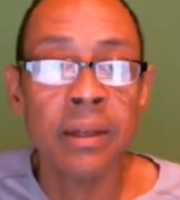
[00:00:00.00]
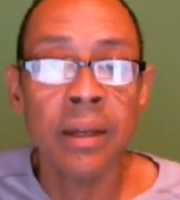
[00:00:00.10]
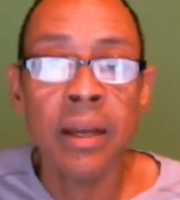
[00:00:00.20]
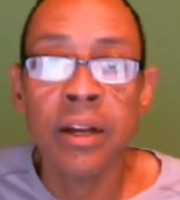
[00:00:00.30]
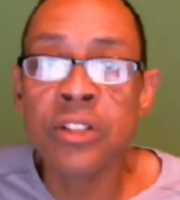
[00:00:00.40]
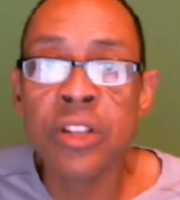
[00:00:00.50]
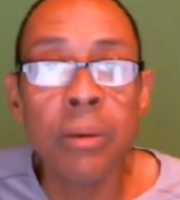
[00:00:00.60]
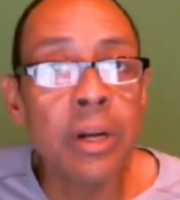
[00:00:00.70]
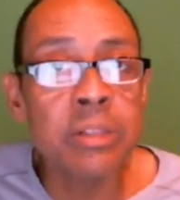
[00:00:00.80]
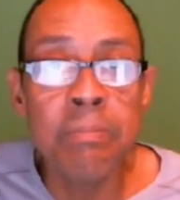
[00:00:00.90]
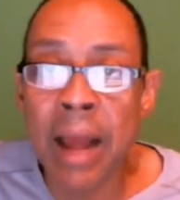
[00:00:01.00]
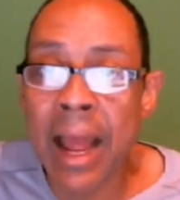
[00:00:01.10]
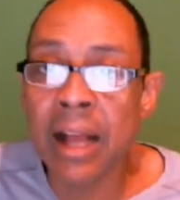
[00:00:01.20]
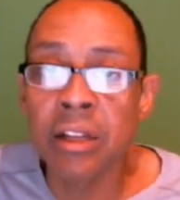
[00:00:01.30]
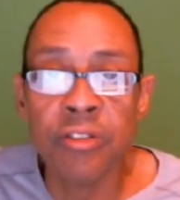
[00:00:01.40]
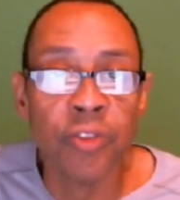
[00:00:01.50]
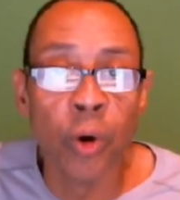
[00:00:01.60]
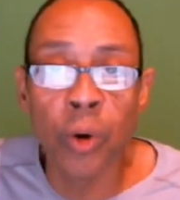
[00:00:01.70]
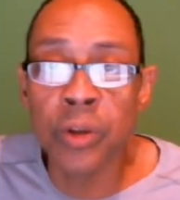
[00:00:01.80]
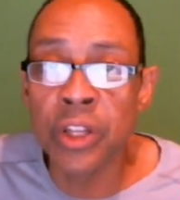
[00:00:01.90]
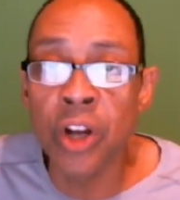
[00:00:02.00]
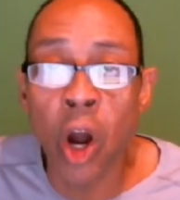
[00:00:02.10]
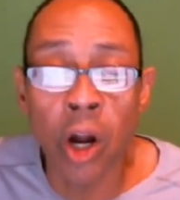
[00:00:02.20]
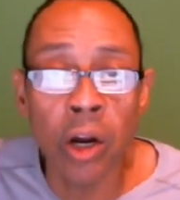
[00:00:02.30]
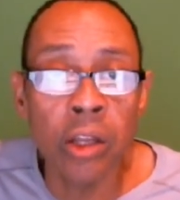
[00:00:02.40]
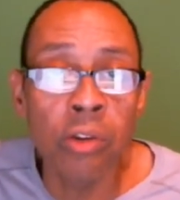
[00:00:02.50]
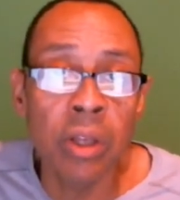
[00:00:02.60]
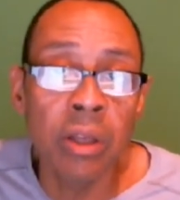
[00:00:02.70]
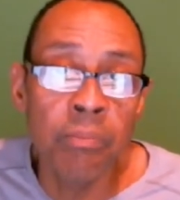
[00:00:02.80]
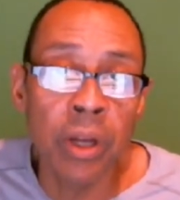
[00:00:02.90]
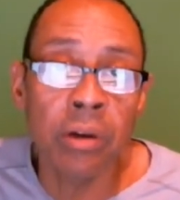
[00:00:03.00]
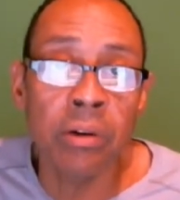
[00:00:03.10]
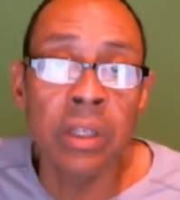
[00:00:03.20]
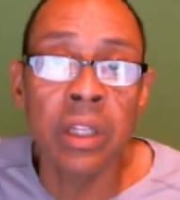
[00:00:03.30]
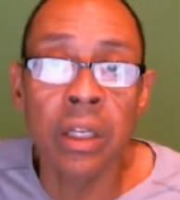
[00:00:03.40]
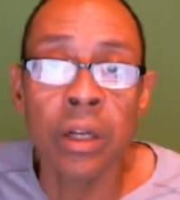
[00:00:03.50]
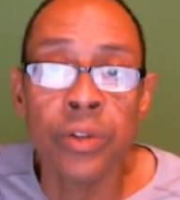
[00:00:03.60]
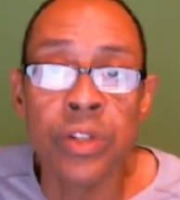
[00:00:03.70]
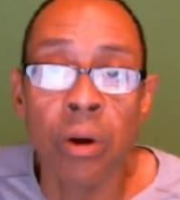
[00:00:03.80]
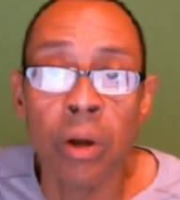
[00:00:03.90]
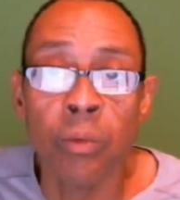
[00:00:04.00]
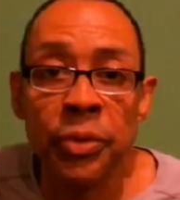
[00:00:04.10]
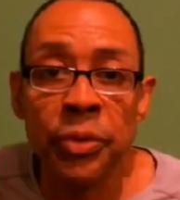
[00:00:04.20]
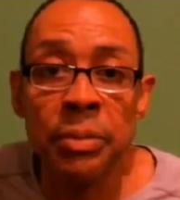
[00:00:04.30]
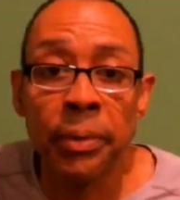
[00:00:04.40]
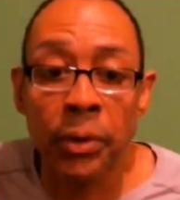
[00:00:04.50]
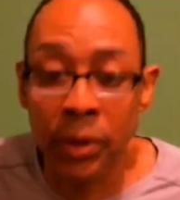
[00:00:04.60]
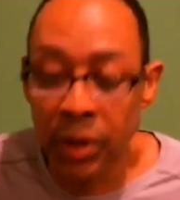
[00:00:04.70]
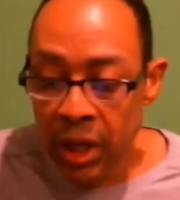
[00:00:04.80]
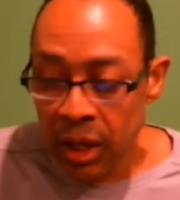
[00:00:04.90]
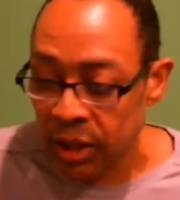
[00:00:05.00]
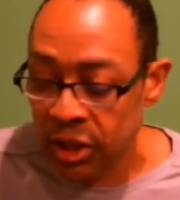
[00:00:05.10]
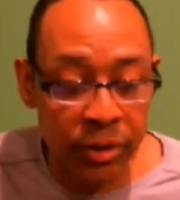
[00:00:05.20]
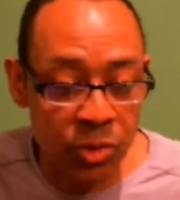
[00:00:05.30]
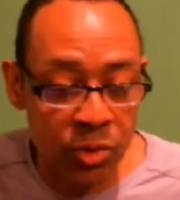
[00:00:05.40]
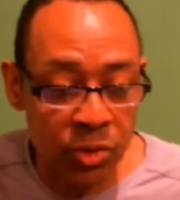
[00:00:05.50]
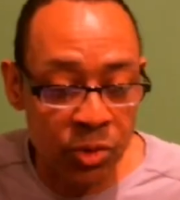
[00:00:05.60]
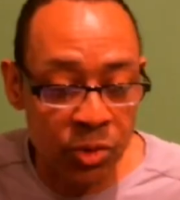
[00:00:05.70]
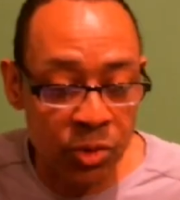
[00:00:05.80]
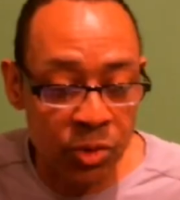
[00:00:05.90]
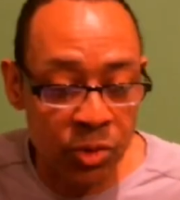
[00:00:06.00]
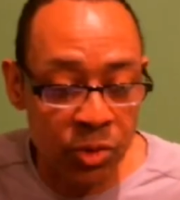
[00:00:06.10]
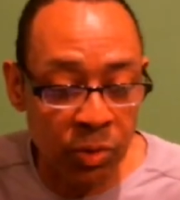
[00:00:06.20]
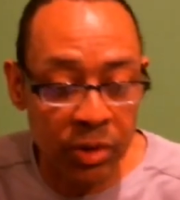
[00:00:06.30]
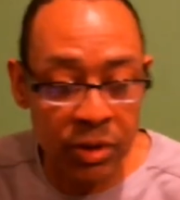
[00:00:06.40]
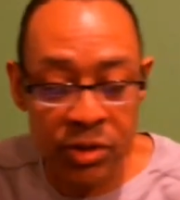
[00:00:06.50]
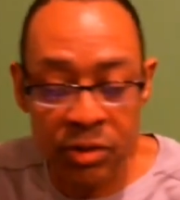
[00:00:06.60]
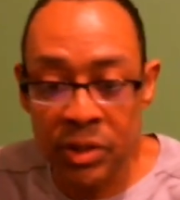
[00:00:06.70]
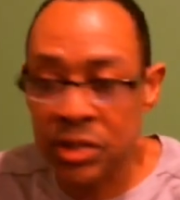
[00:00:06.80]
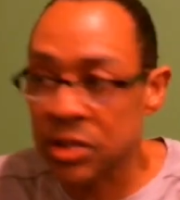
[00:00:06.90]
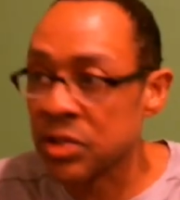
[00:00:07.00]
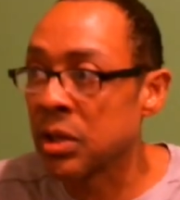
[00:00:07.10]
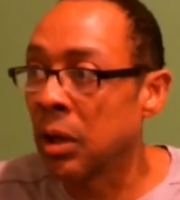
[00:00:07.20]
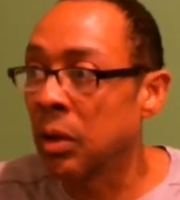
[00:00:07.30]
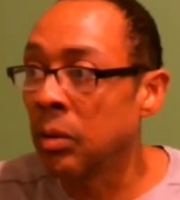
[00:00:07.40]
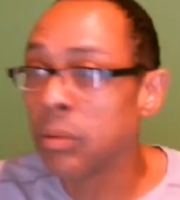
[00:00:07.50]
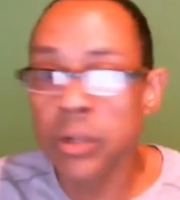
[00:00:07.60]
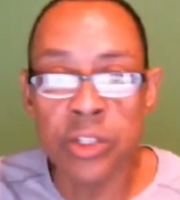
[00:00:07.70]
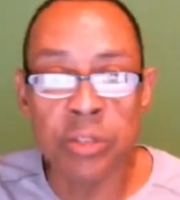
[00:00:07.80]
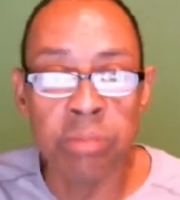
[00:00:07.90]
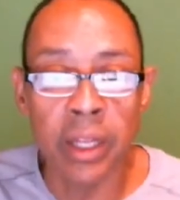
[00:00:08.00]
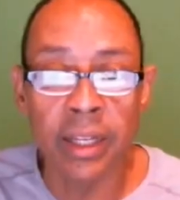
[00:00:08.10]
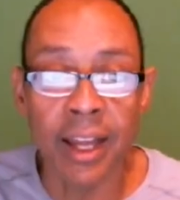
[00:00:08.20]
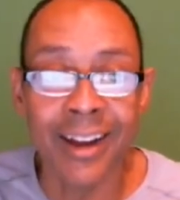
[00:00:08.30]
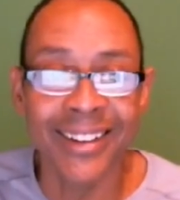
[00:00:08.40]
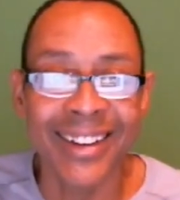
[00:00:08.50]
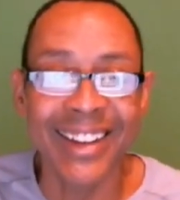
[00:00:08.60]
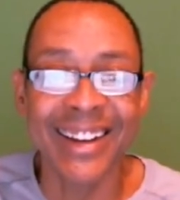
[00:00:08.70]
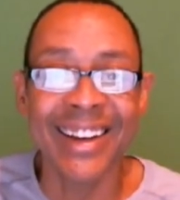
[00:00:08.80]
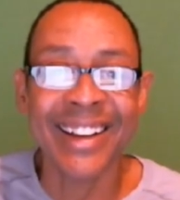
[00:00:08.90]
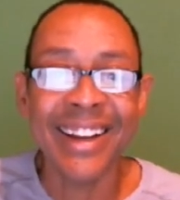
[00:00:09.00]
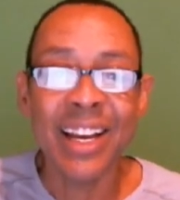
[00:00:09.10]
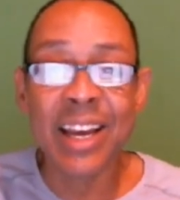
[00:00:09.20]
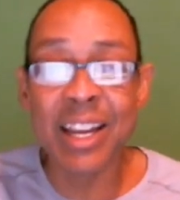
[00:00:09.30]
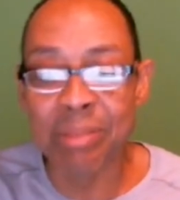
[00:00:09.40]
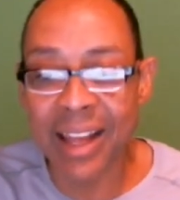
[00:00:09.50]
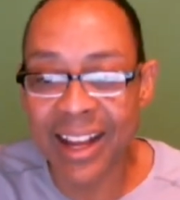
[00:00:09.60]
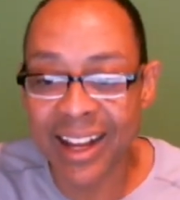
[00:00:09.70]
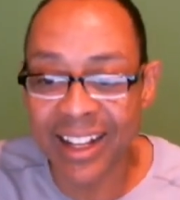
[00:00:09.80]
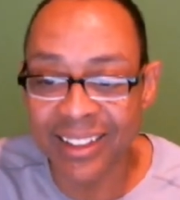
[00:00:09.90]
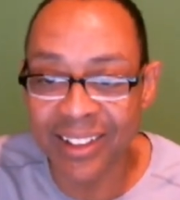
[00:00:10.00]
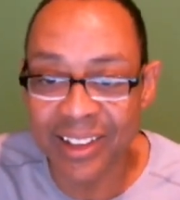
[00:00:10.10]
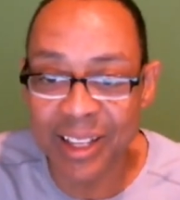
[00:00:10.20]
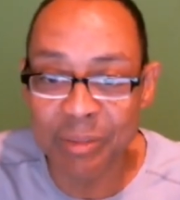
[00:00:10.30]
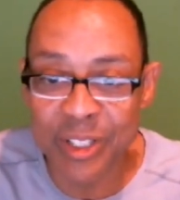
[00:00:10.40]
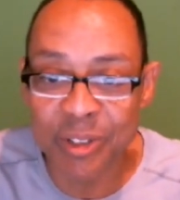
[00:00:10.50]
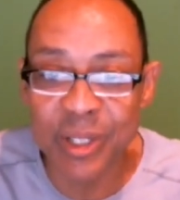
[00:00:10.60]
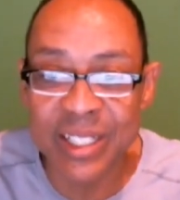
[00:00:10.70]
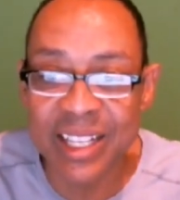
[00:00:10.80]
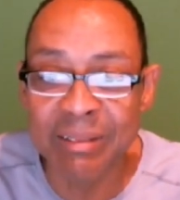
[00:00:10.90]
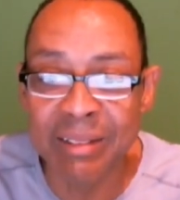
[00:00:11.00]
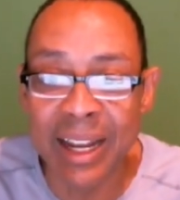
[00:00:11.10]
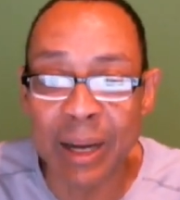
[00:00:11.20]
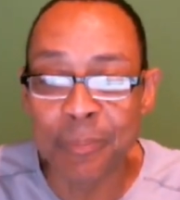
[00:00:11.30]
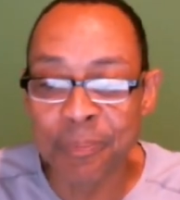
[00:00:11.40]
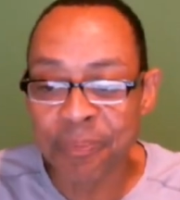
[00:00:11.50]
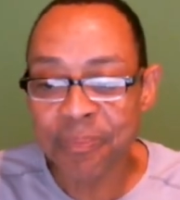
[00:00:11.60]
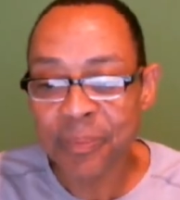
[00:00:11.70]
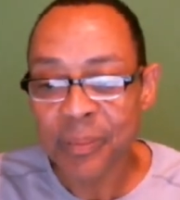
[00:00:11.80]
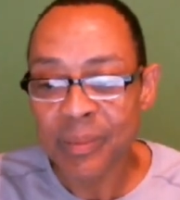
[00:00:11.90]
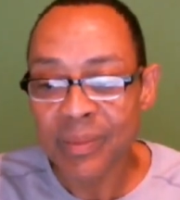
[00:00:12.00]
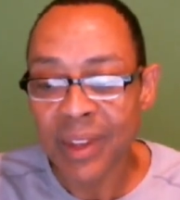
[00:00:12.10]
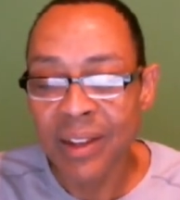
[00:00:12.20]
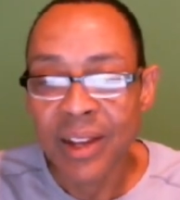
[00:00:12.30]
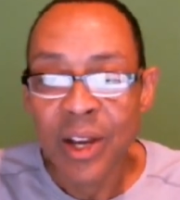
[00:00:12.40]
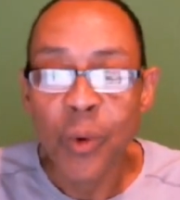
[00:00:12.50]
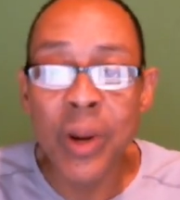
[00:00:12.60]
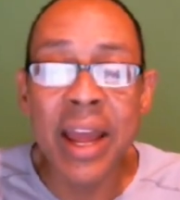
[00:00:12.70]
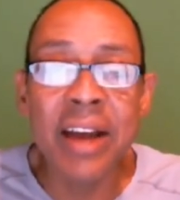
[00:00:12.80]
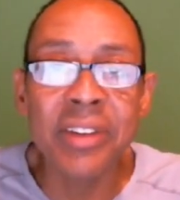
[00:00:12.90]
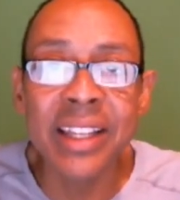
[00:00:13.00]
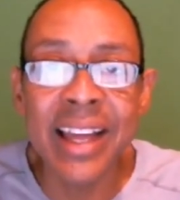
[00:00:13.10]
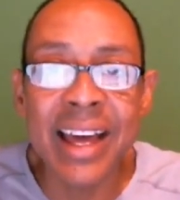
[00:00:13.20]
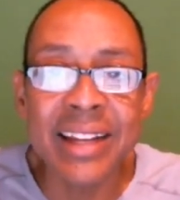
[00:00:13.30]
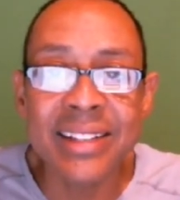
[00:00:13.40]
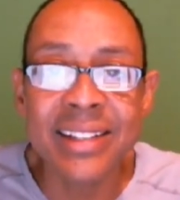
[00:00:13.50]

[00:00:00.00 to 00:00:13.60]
There's so much back and forth and arguing and bickering that goes on where people accuse others. Where did the screen just go? We just blanked out. Had a blackout there. I think my screen timed out. We have a lot